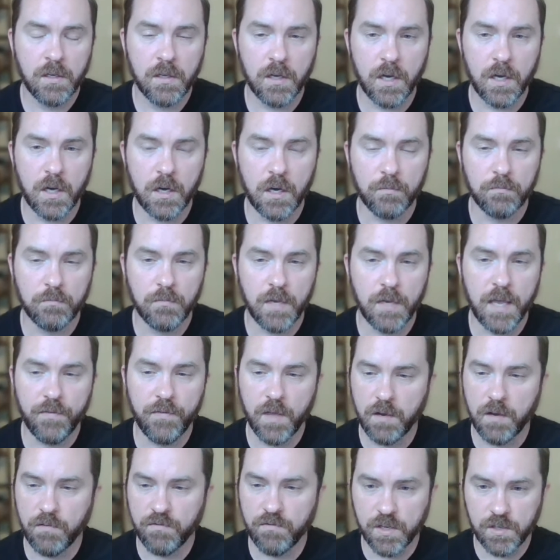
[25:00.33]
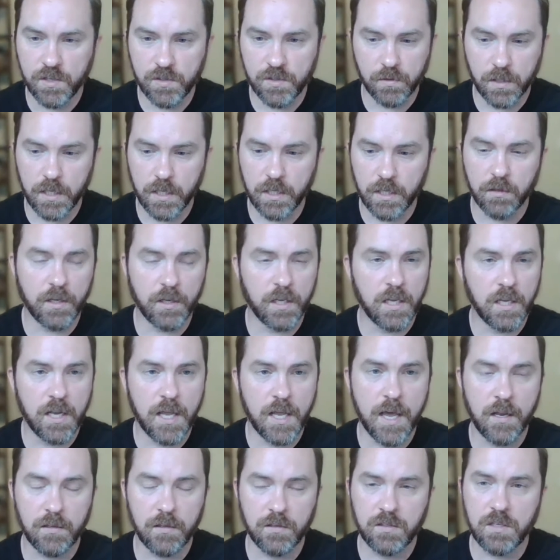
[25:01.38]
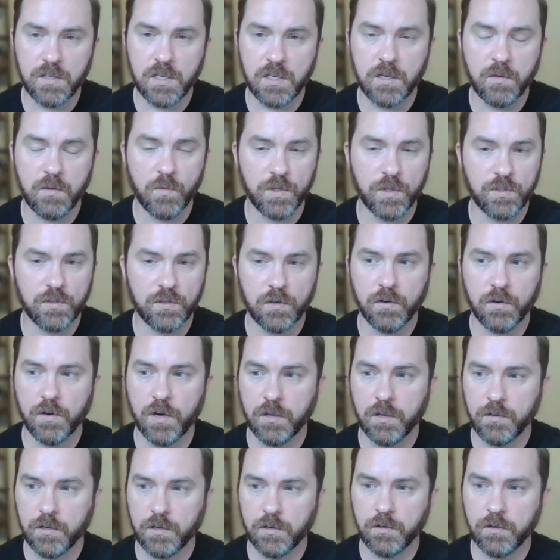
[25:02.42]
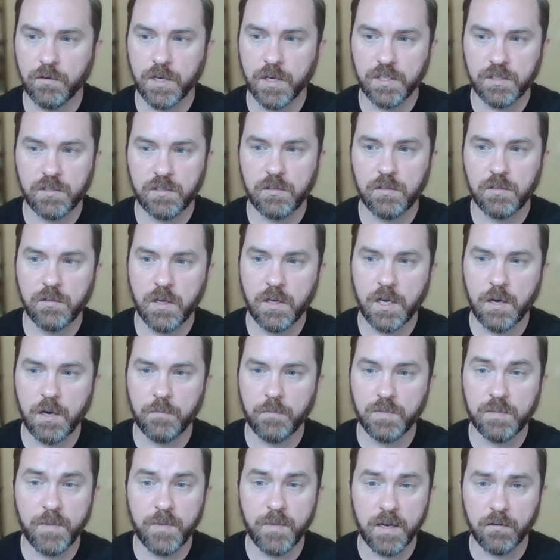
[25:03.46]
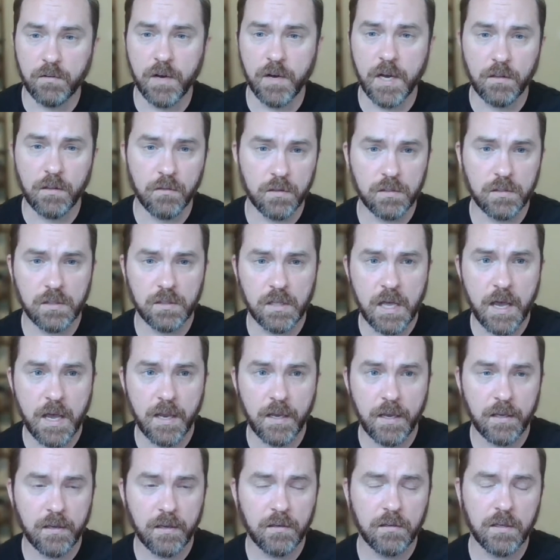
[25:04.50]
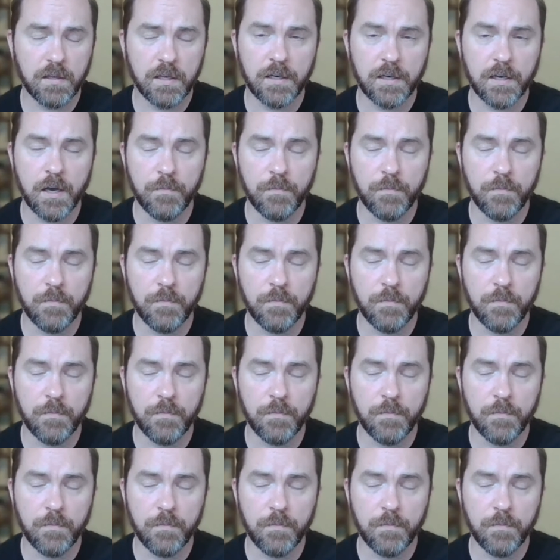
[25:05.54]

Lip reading: And then visually looking at it, seeing what your grist spent grain looks like,